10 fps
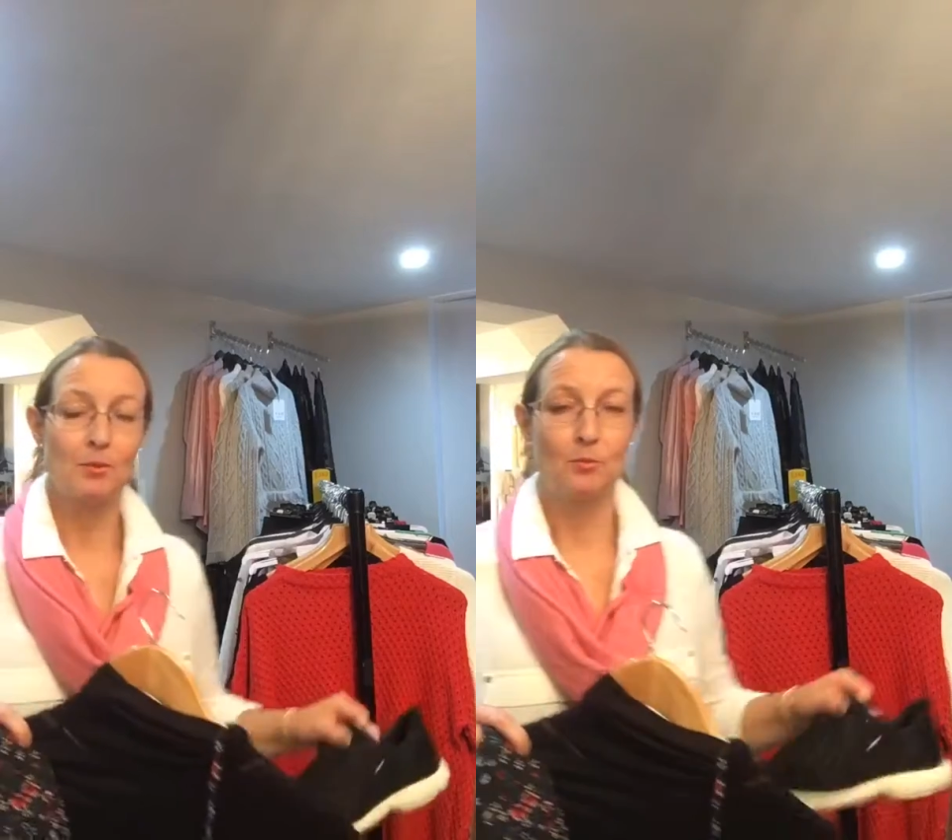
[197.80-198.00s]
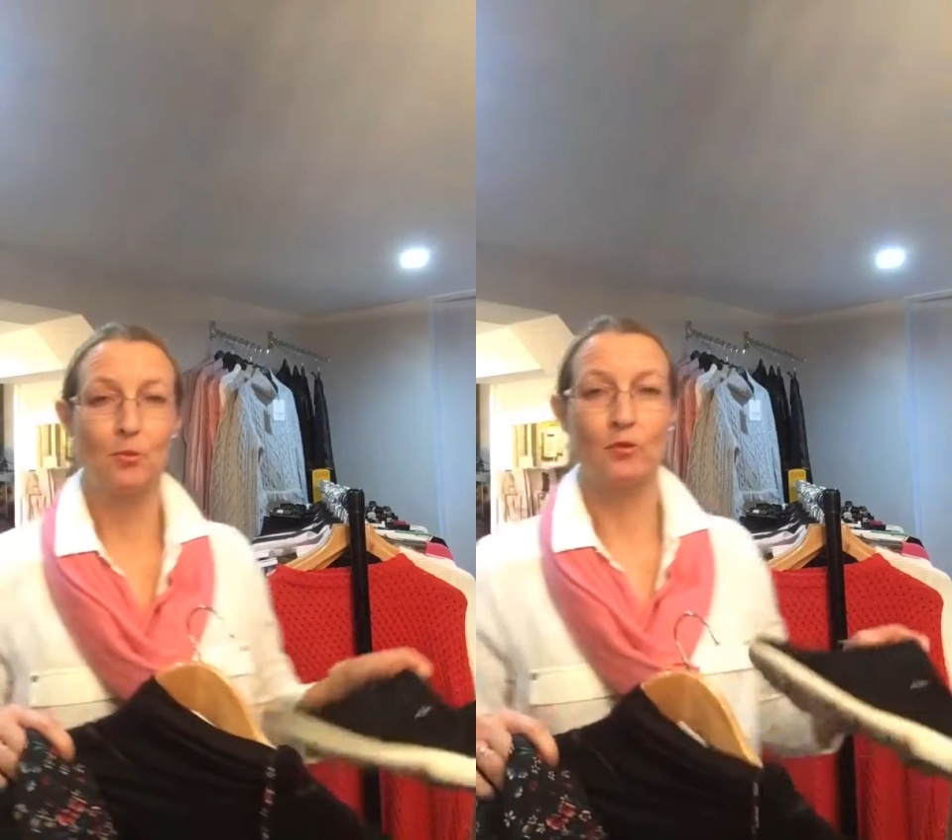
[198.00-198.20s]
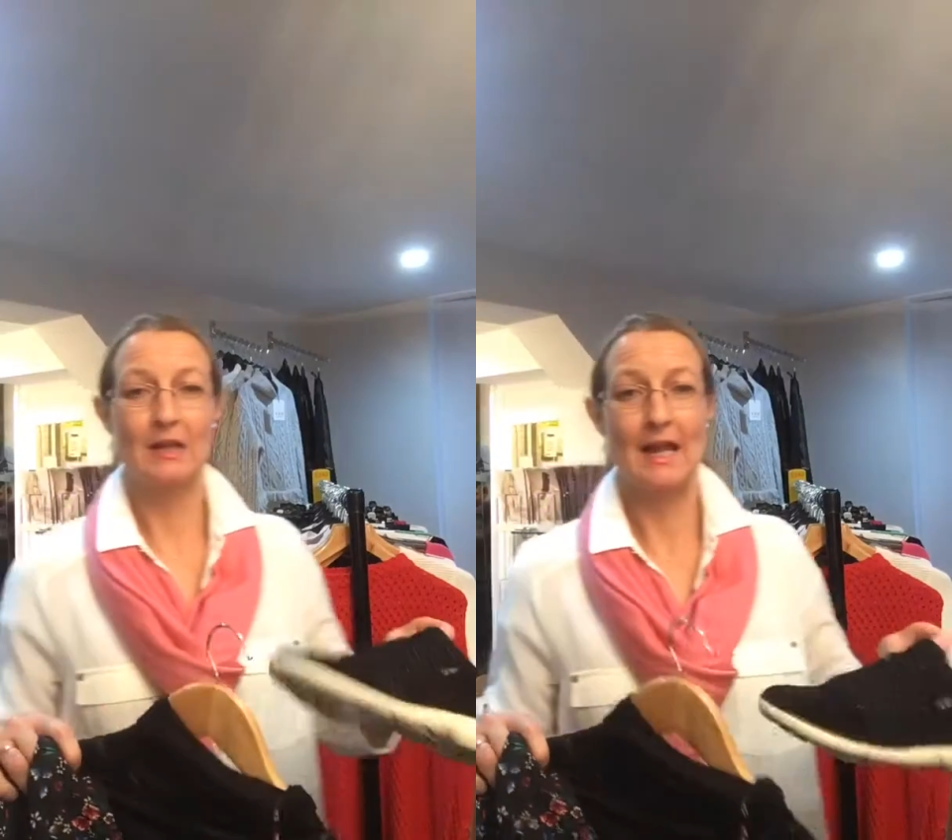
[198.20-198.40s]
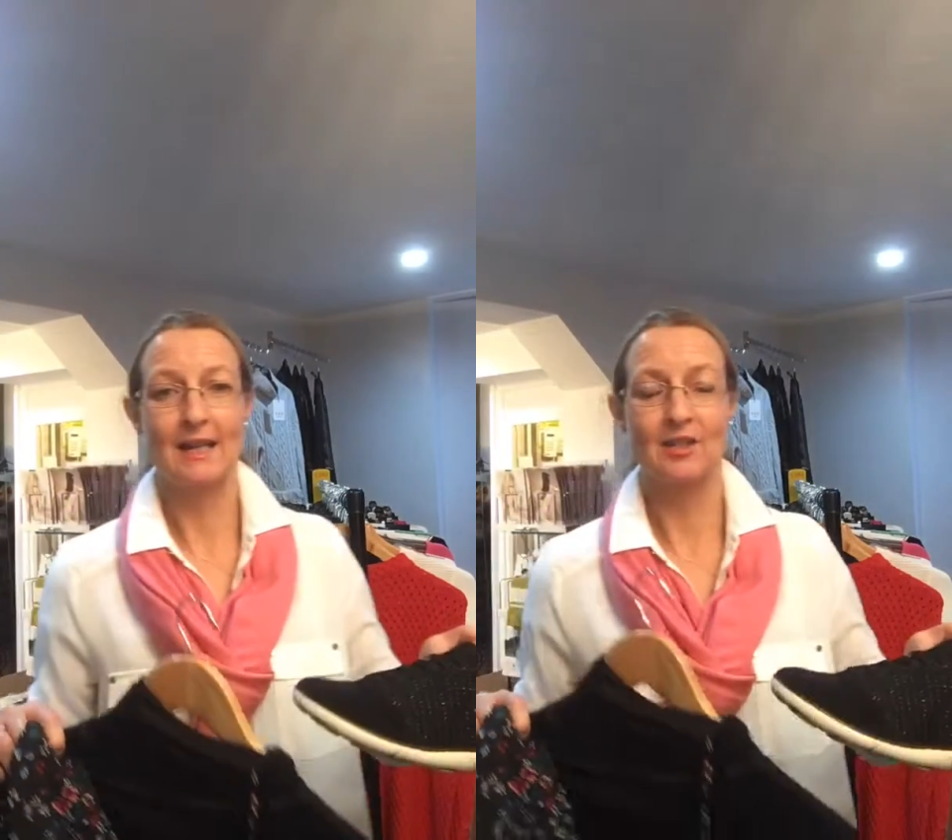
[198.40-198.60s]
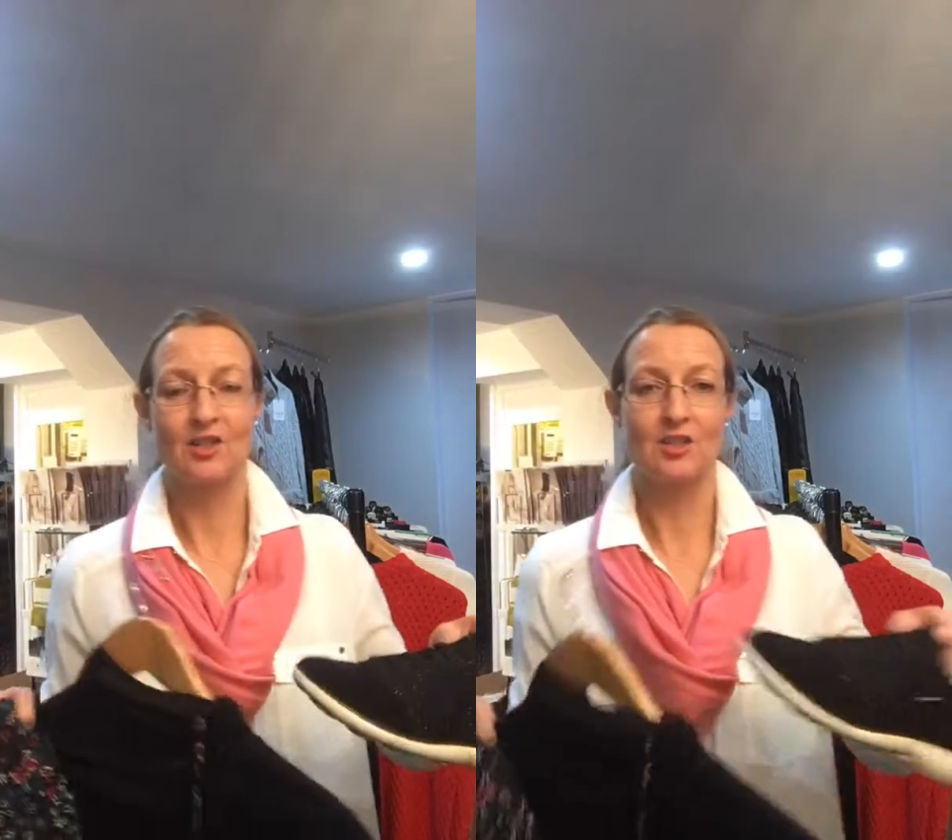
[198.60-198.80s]
bit more
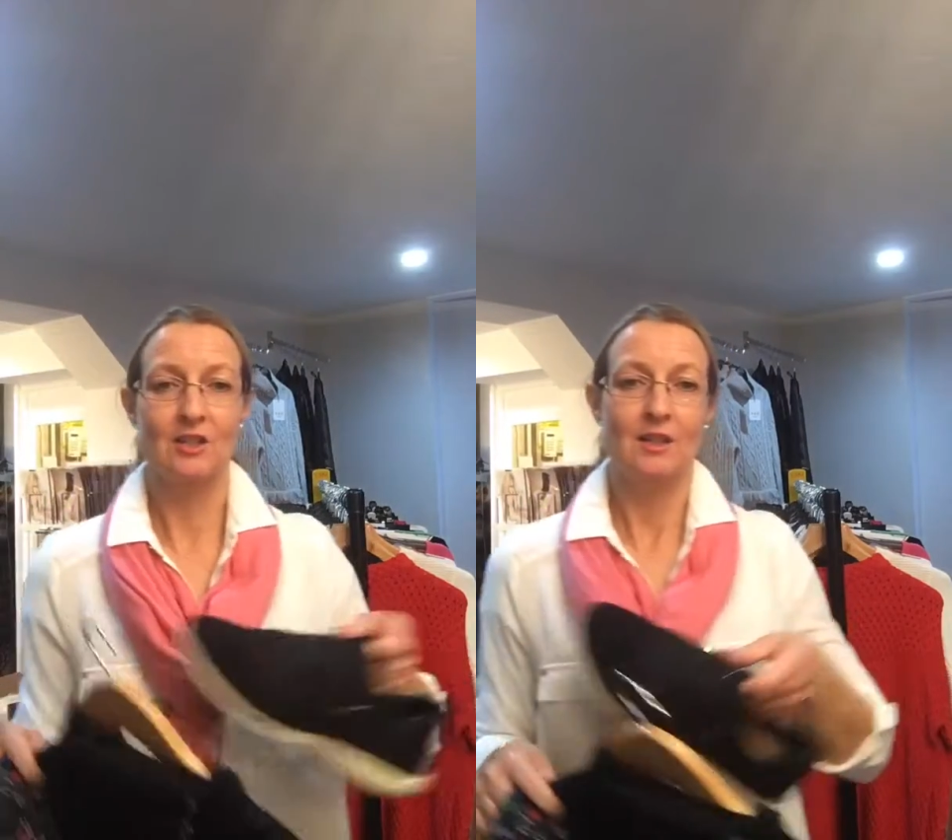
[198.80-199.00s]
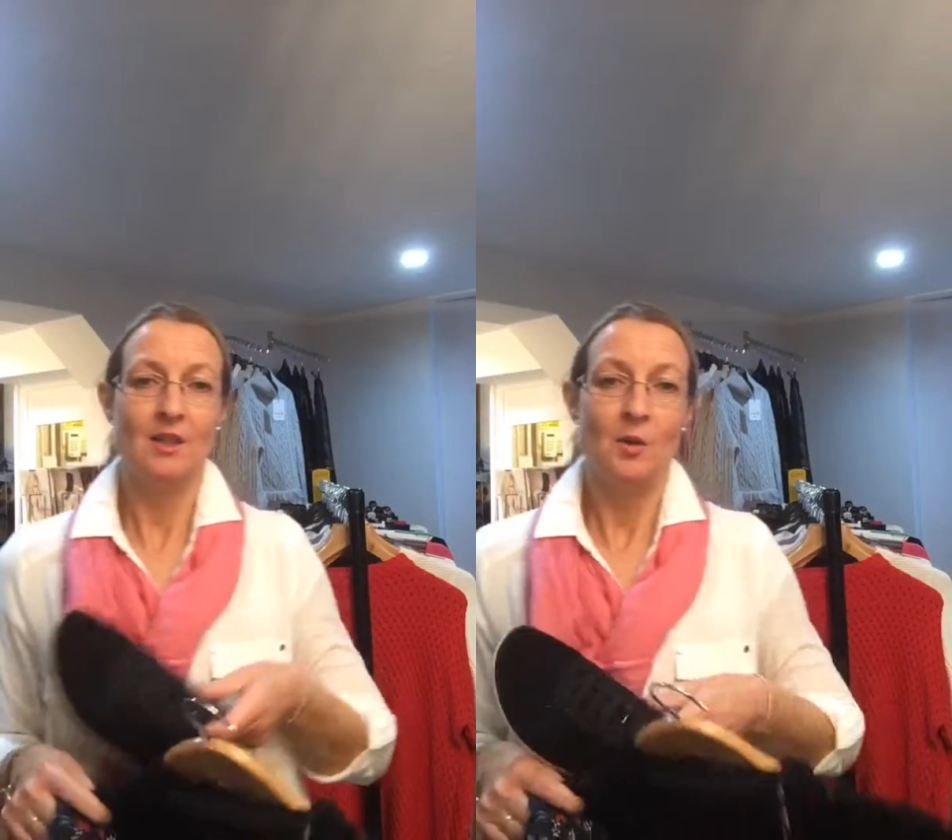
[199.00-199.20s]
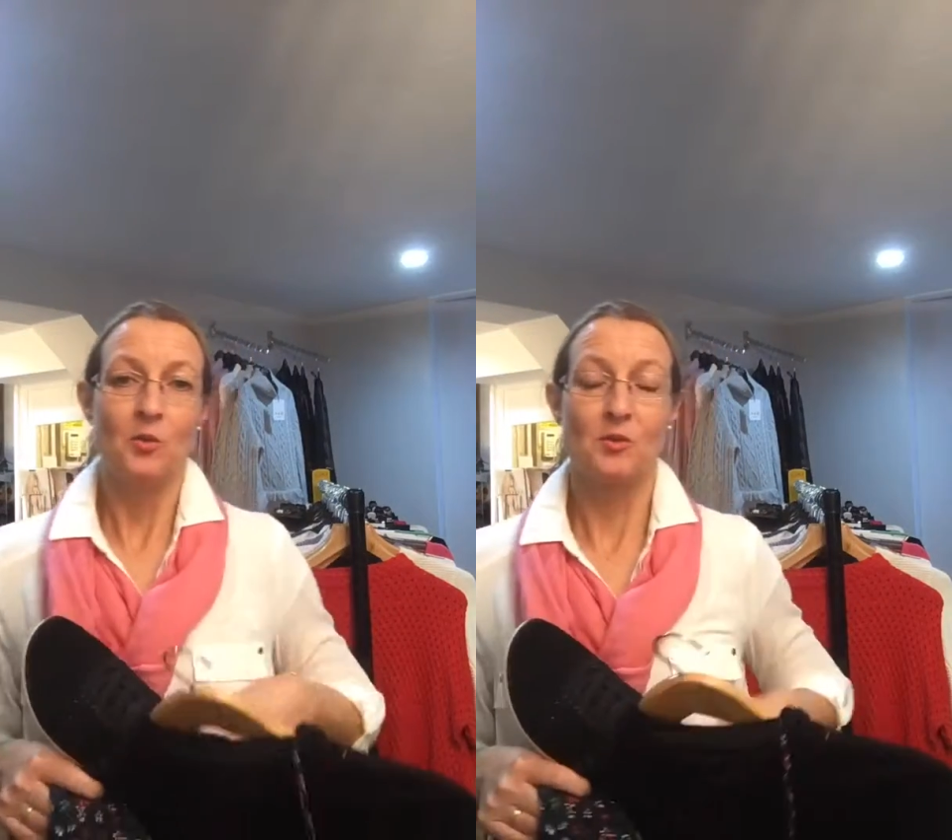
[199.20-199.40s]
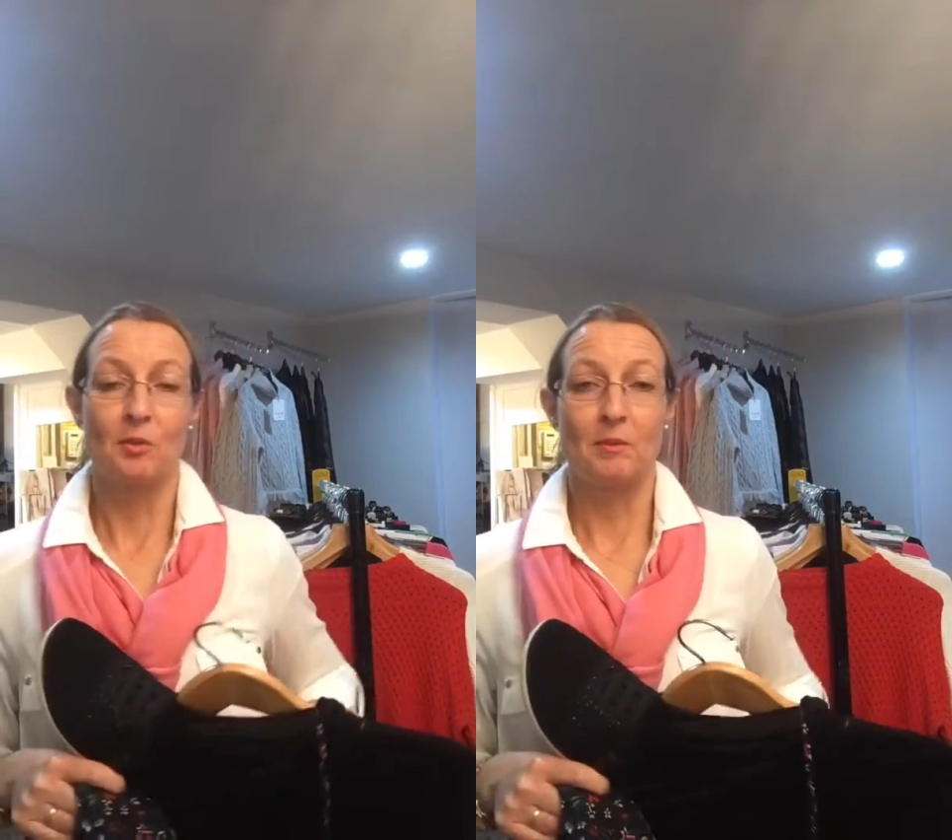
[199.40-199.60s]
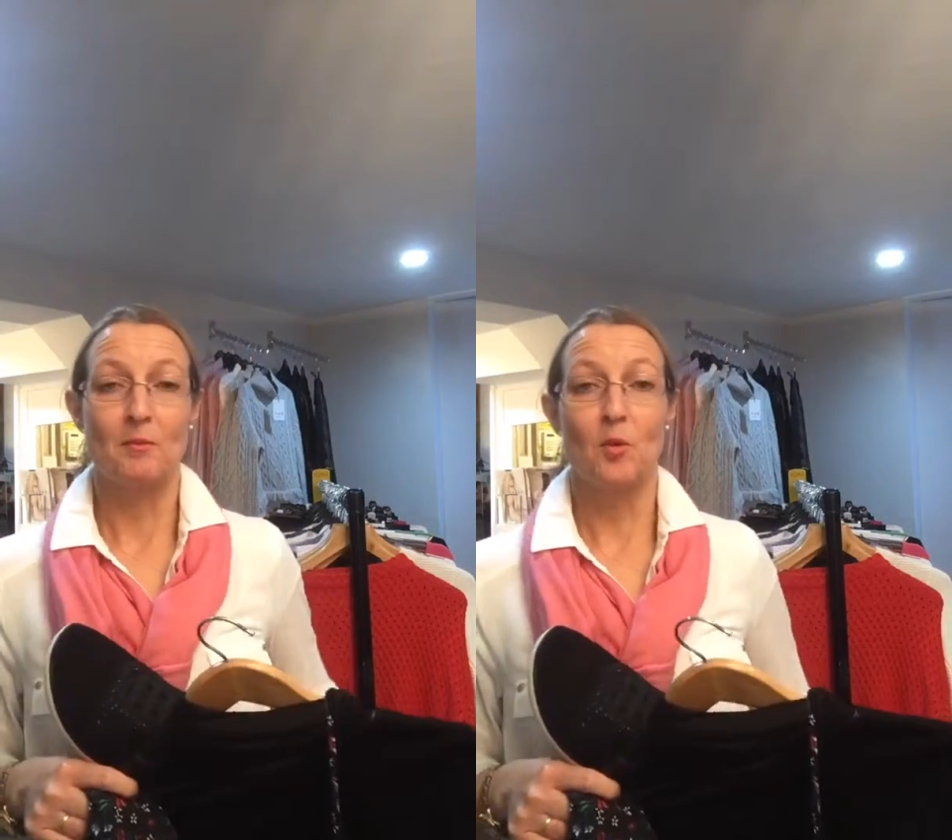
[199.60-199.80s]
relaxed, which is probably